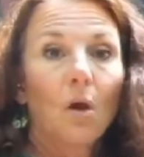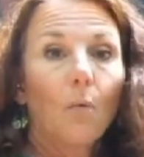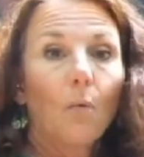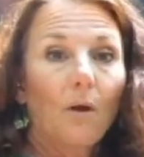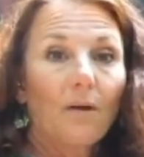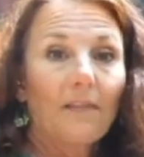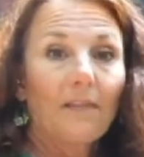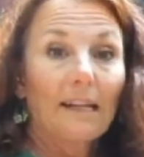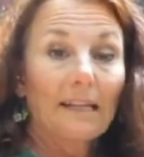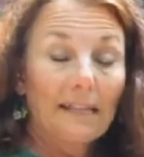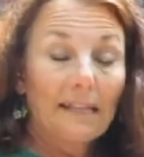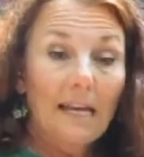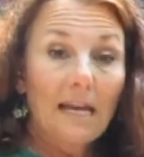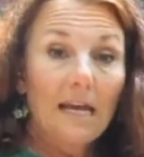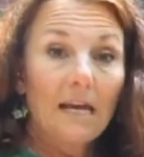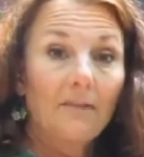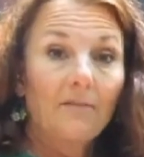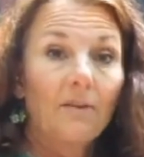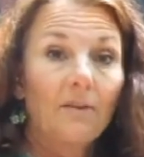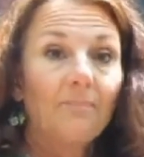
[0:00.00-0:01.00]
where they
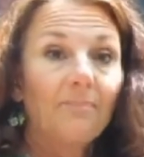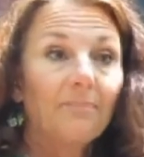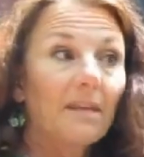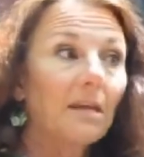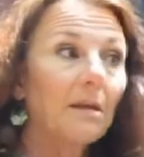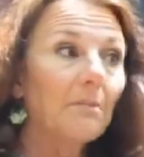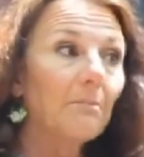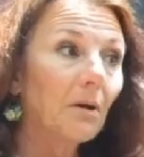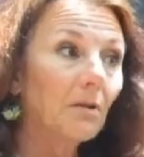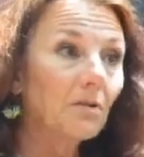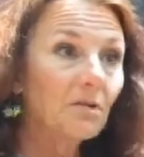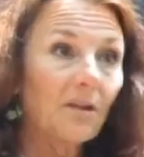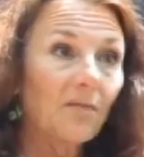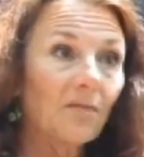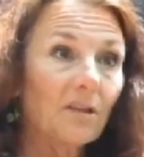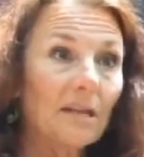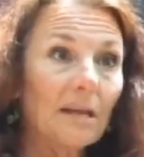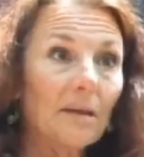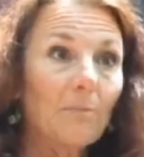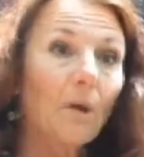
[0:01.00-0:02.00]
live, decompose
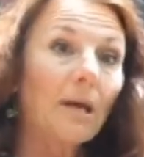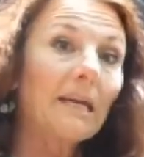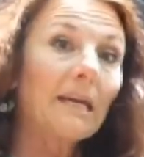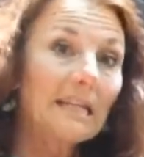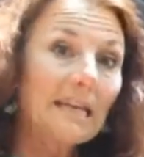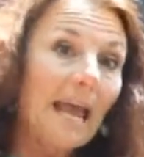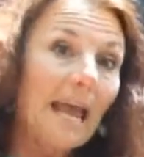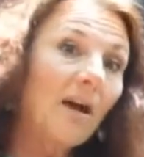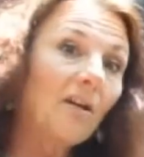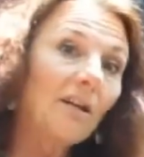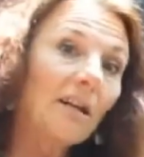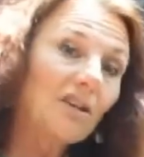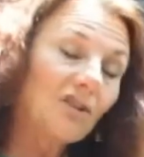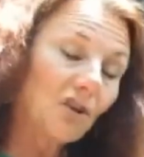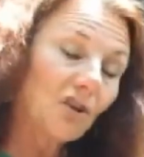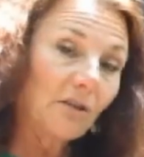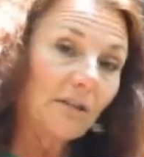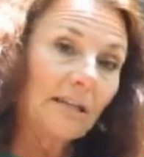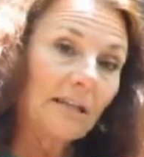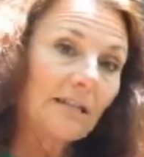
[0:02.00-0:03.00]
everything, break it down, and
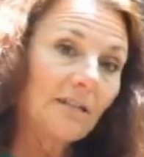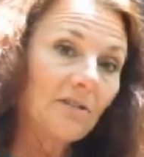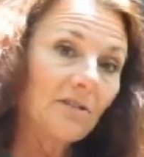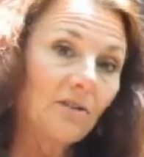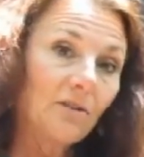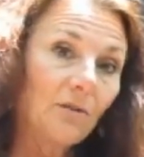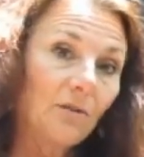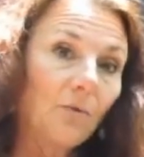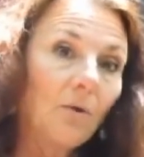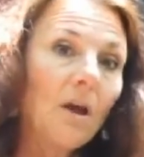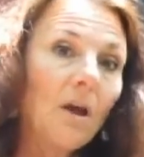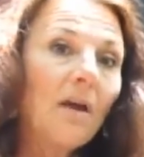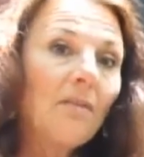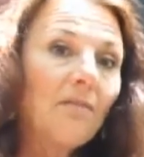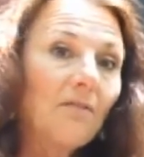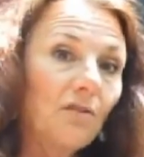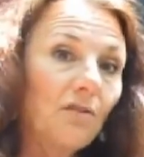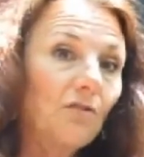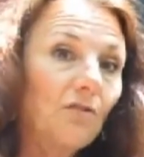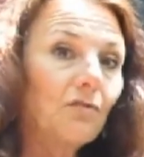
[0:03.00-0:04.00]
turn it into
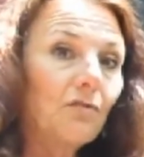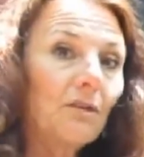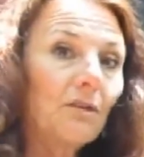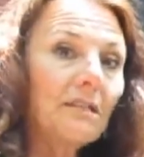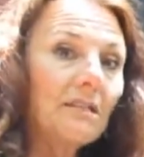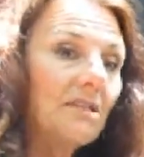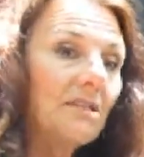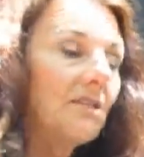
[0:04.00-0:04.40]
the nutrients